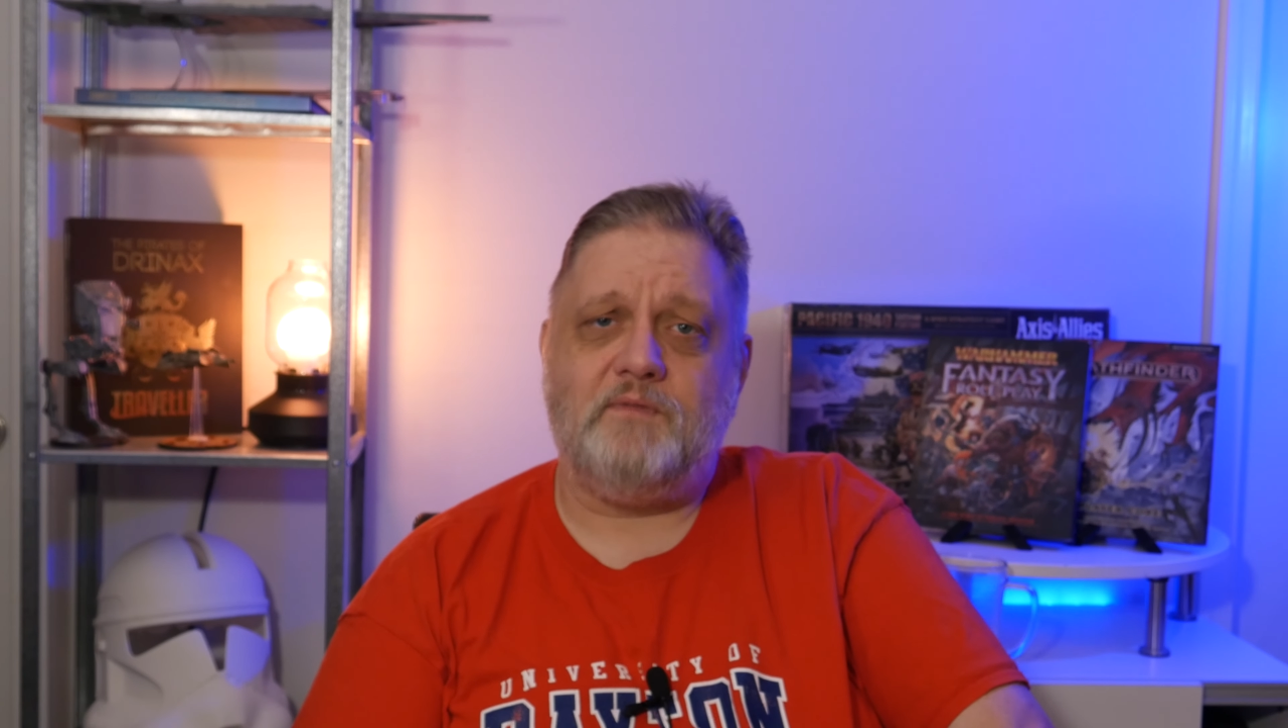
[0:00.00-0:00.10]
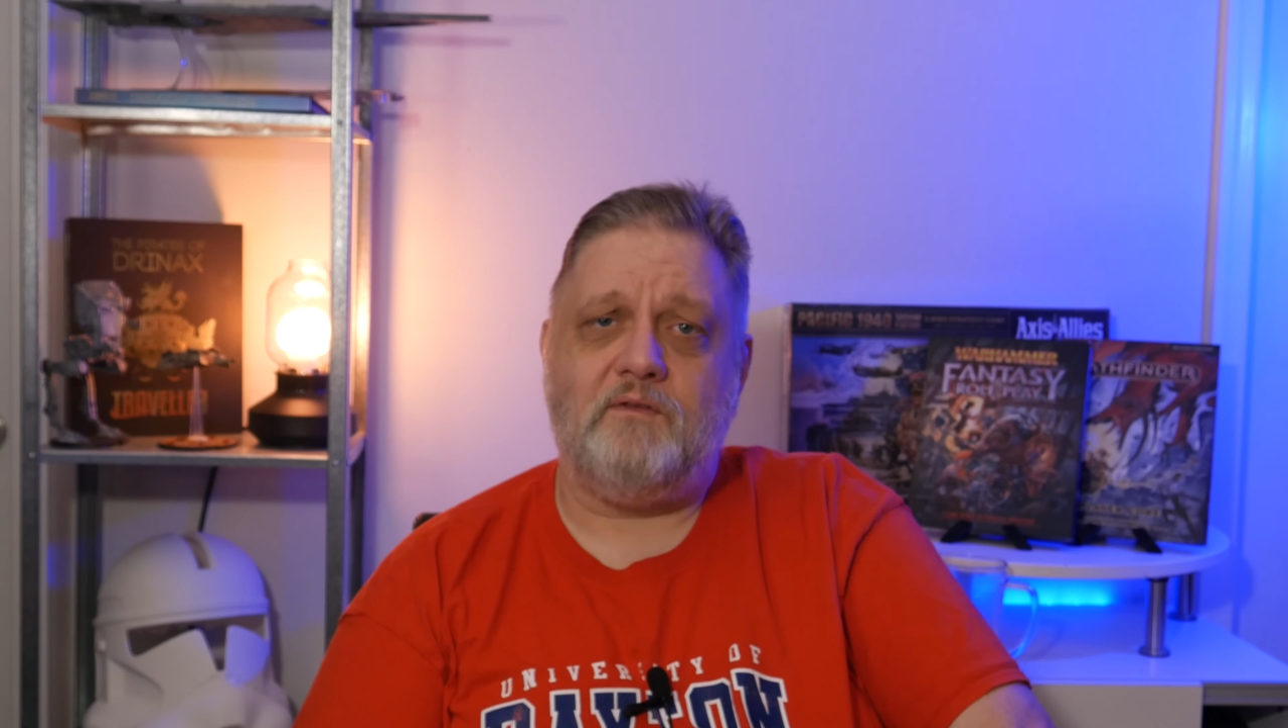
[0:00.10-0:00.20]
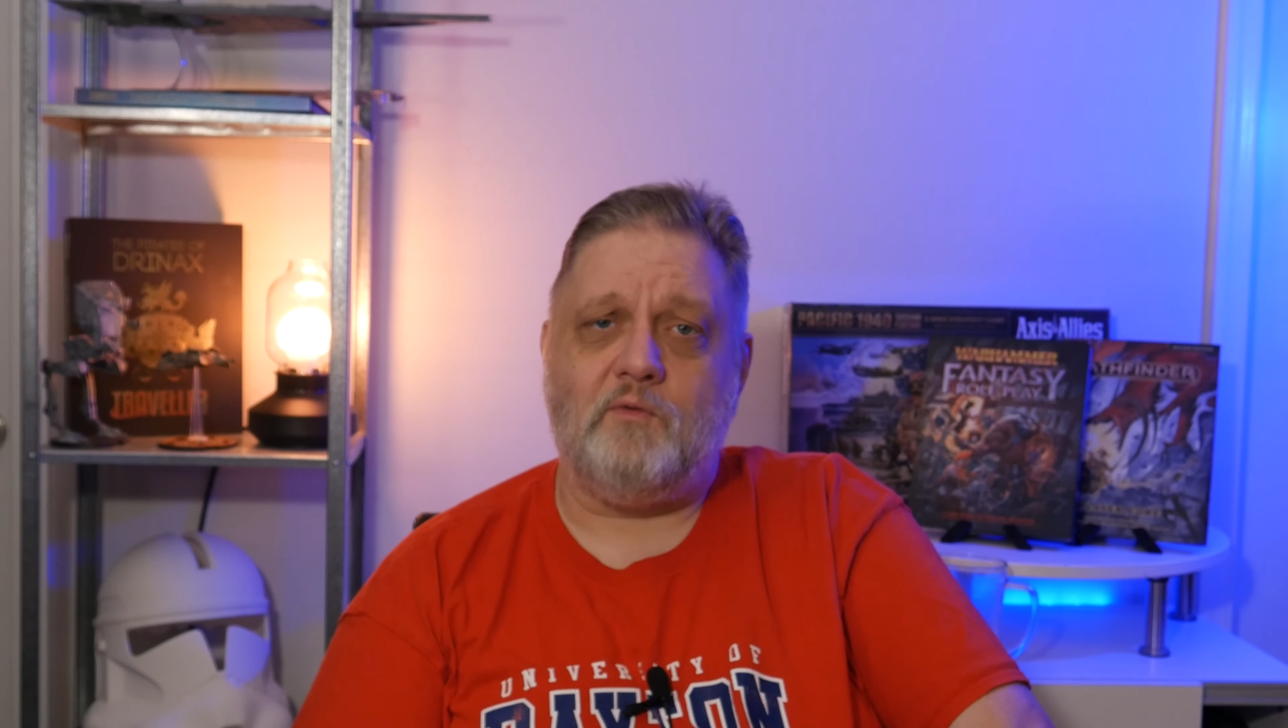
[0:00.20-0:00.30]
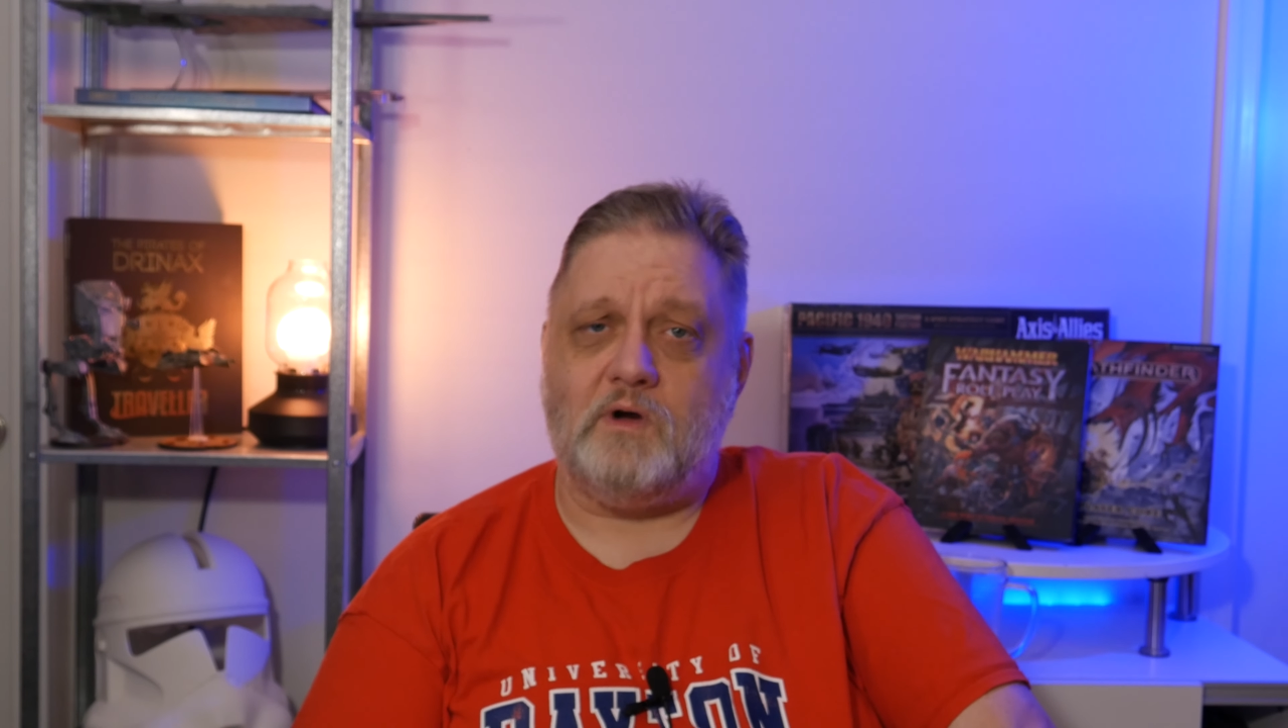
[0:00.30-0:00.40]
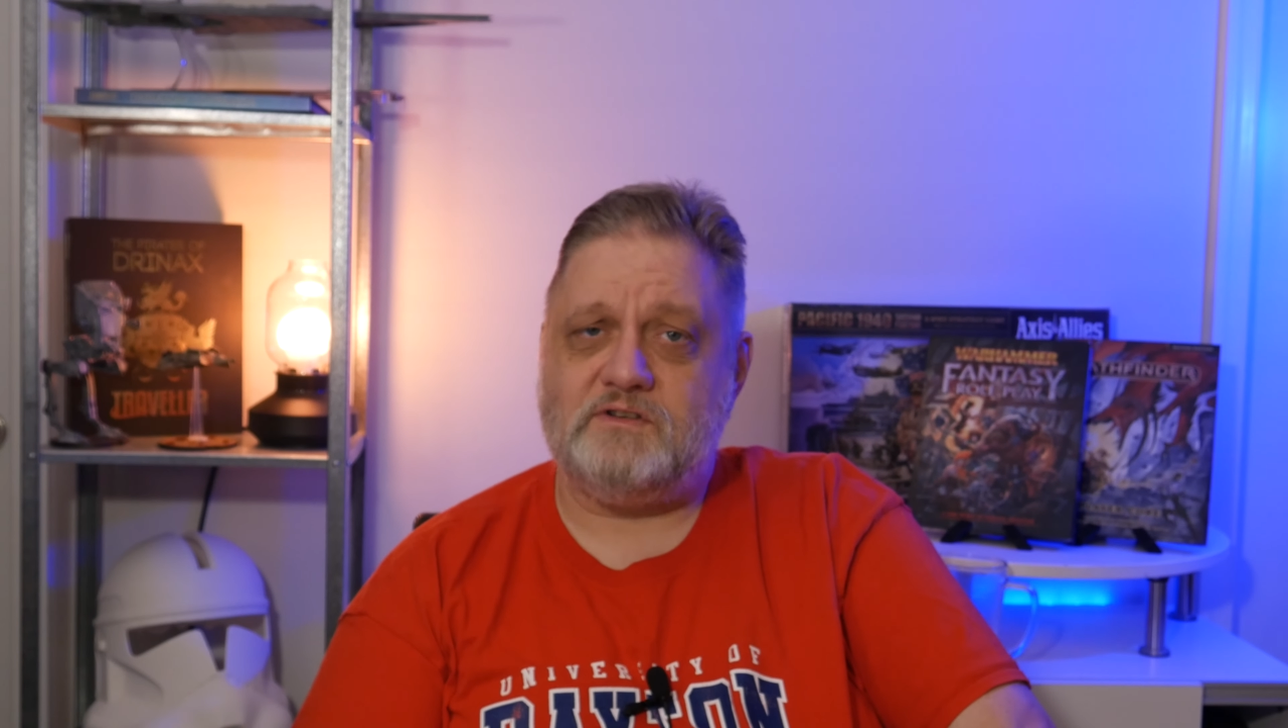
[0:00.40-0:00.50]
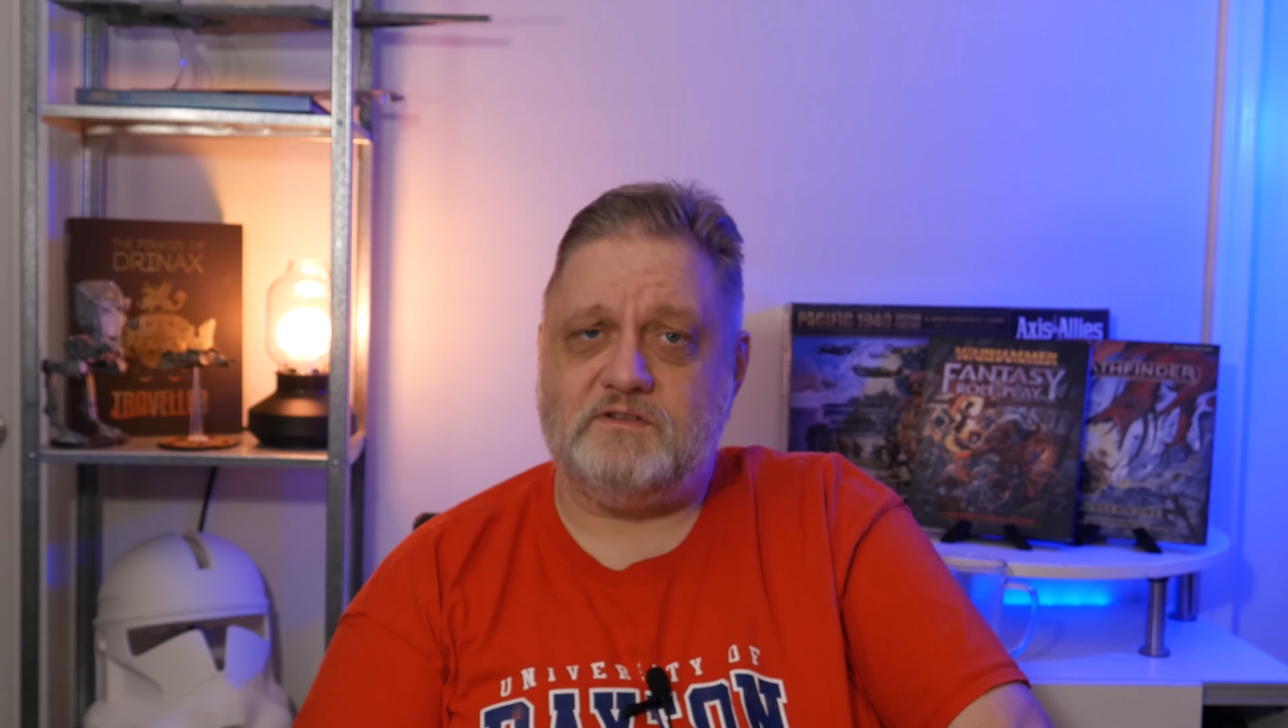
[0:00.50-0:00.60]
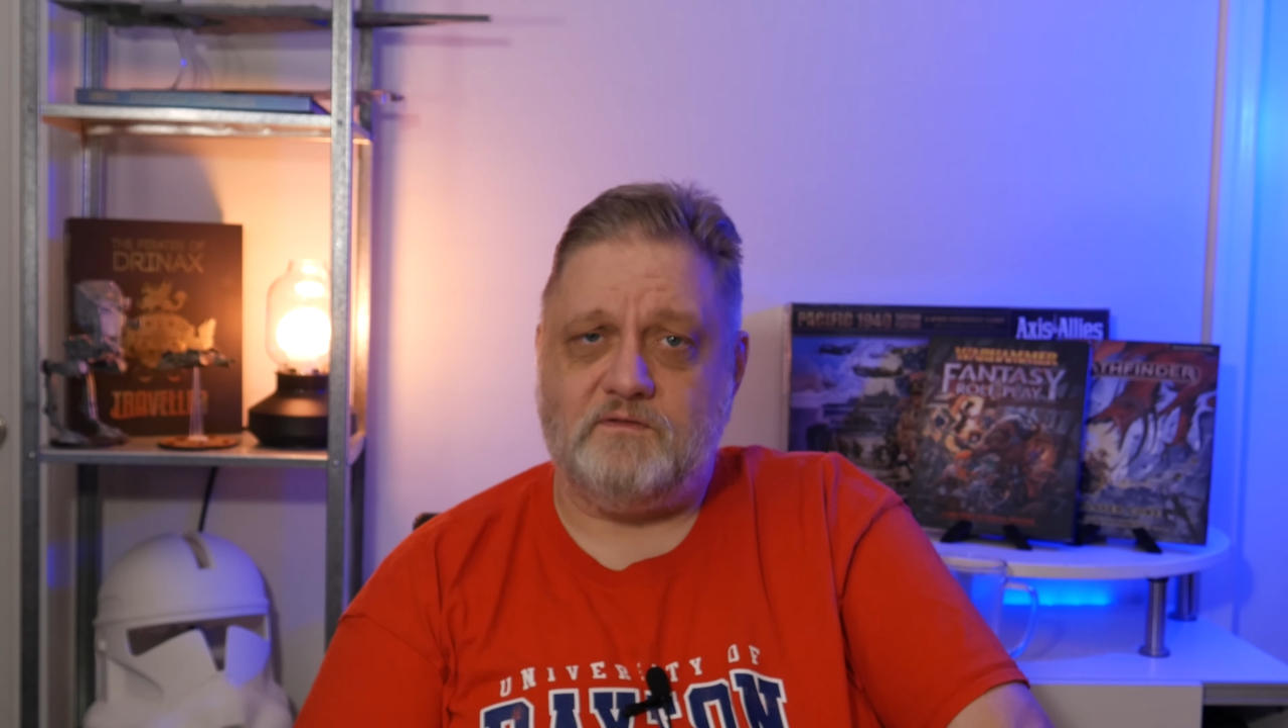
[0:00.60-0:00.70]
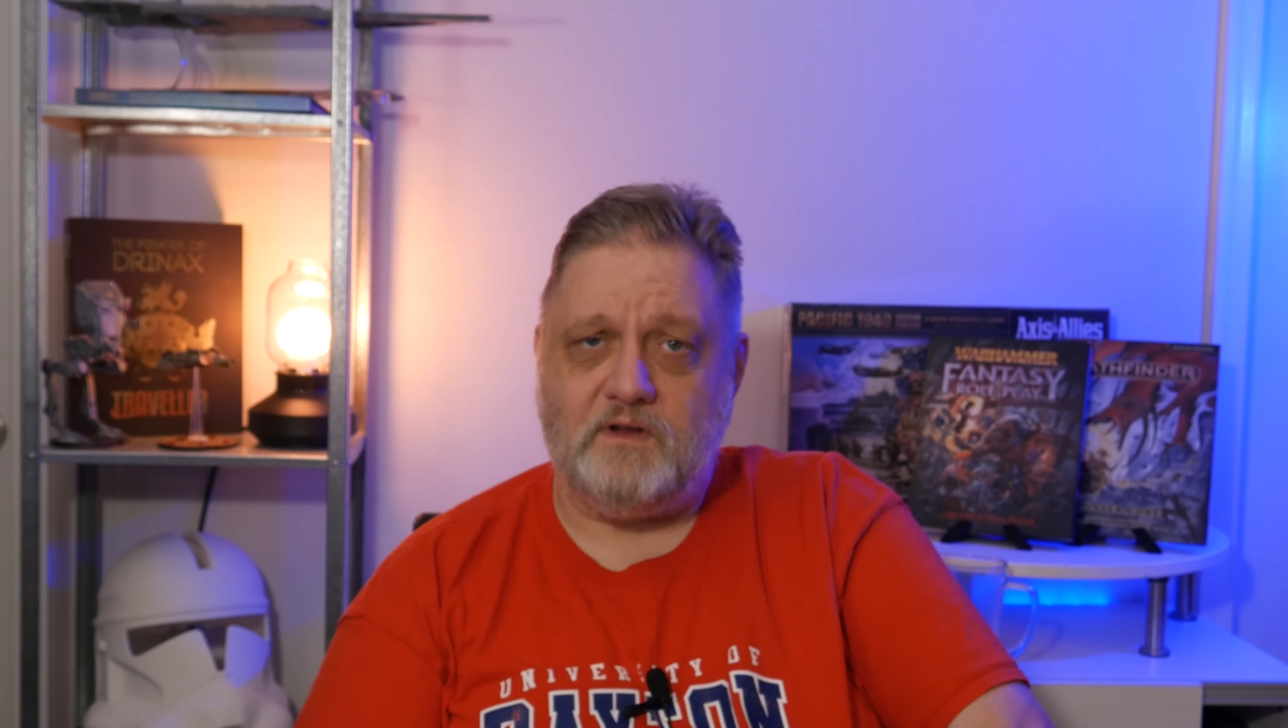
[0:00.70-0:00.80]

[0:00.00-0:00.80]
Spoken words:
If you watch the